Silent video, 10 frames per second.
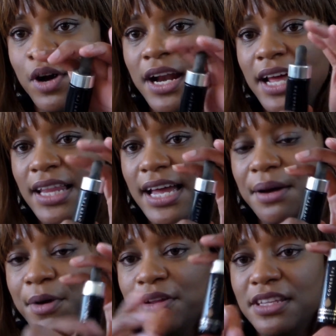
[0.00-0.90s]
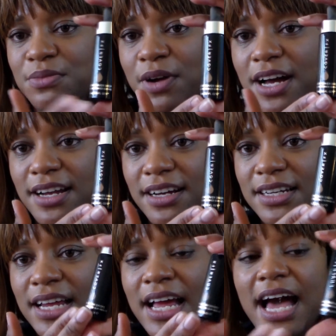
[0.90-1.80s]
what I like about this
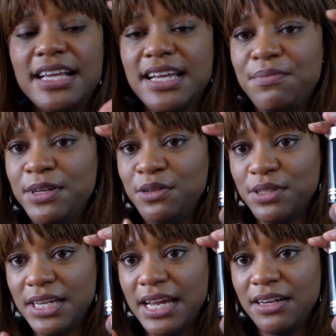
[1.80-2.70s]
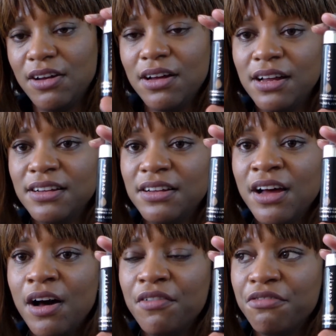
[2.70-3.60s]
product as I've been using it
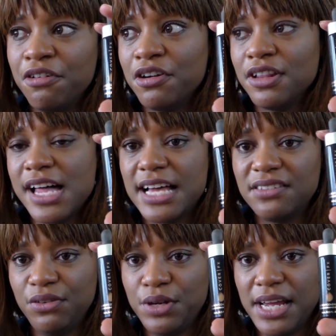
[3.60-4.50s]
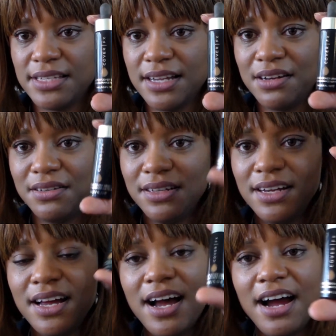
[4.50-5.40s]
for the last few days now.
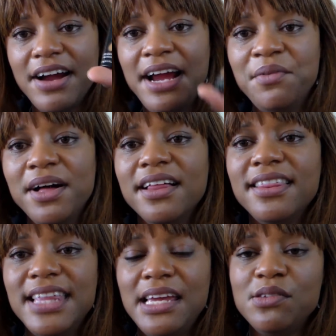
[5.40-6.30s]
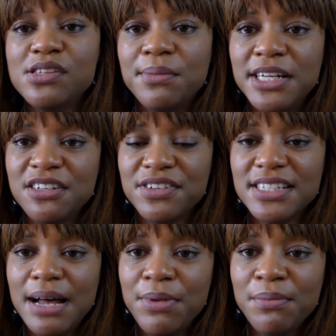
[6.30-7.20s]
All right, well, thank you so much for
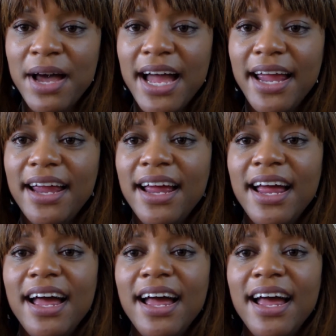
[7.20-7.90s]
stopping by.